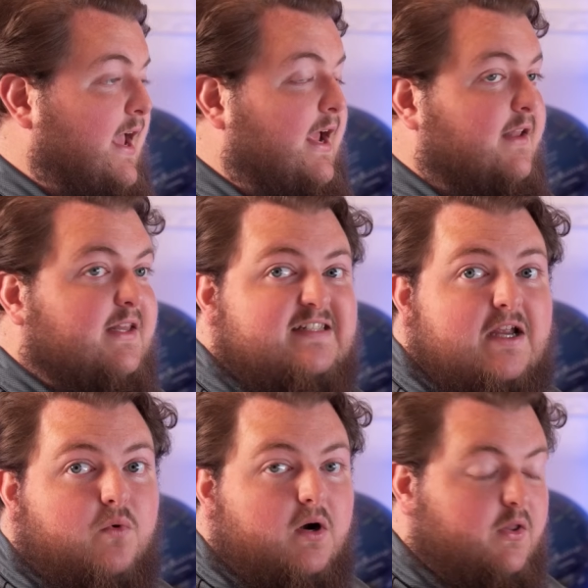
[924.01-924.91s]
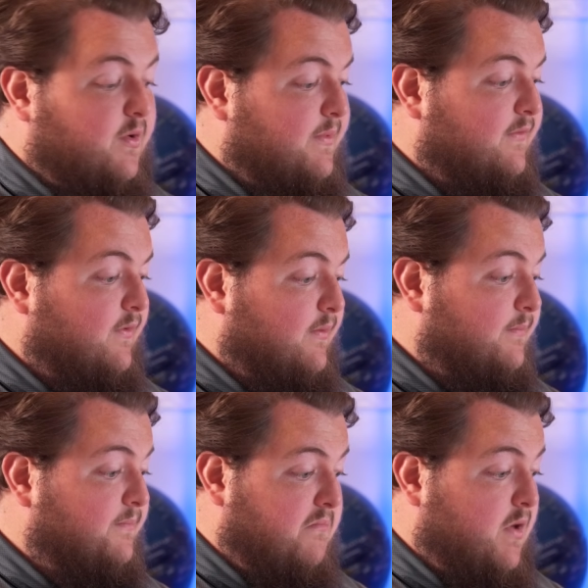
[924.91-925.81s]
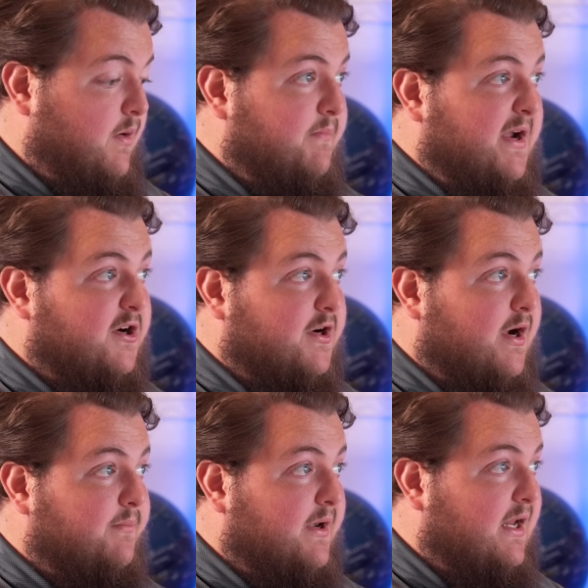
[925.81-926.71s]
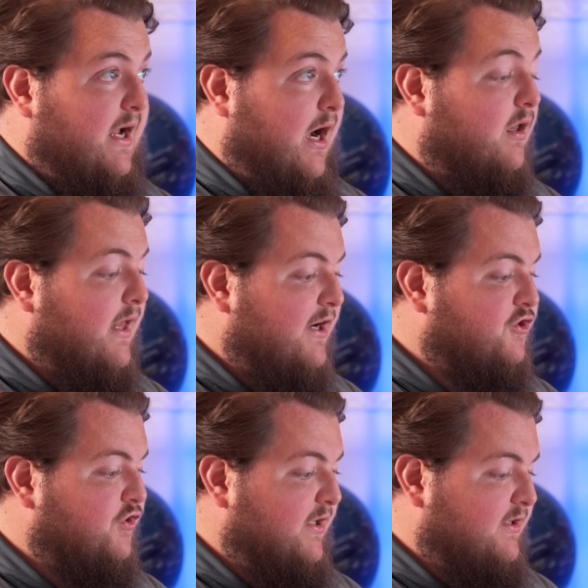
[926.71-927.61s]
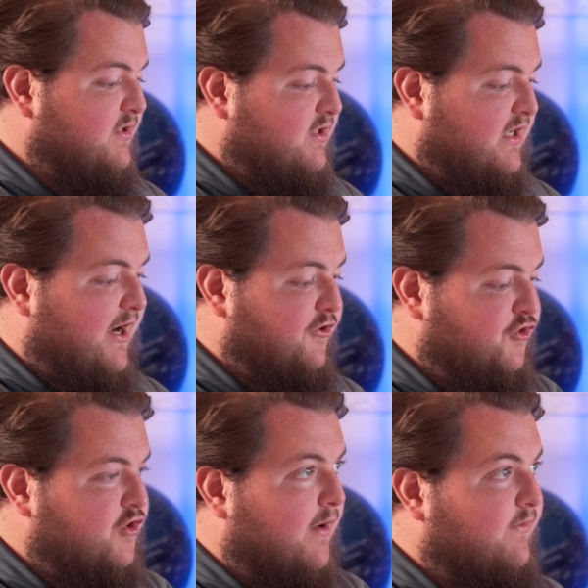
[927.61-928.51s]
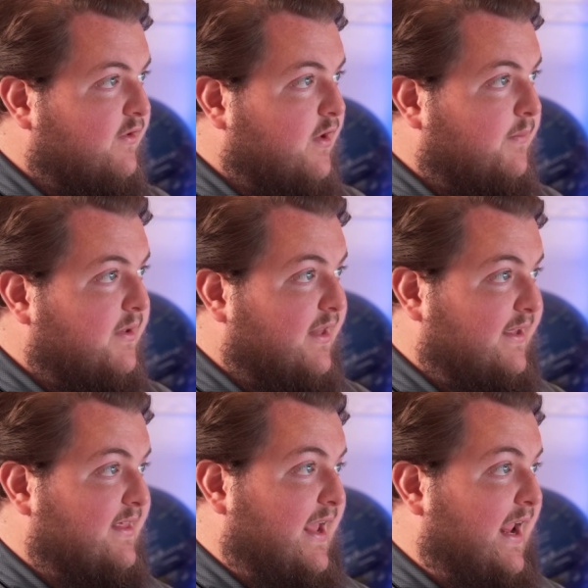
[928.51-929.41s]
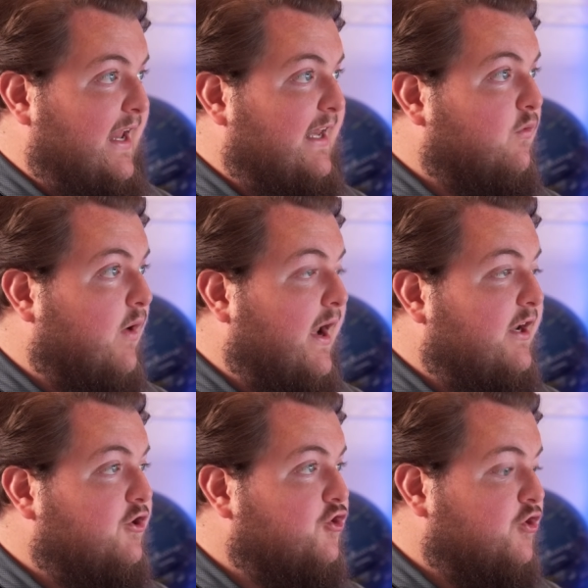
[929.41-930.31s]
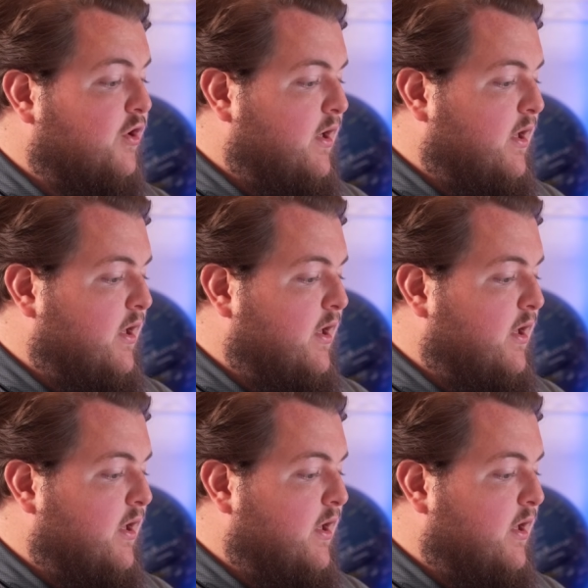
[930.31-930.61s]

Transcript: And let's say we're a little bit of a bigger company. I'll actually kind of shove this up in like the 80 range.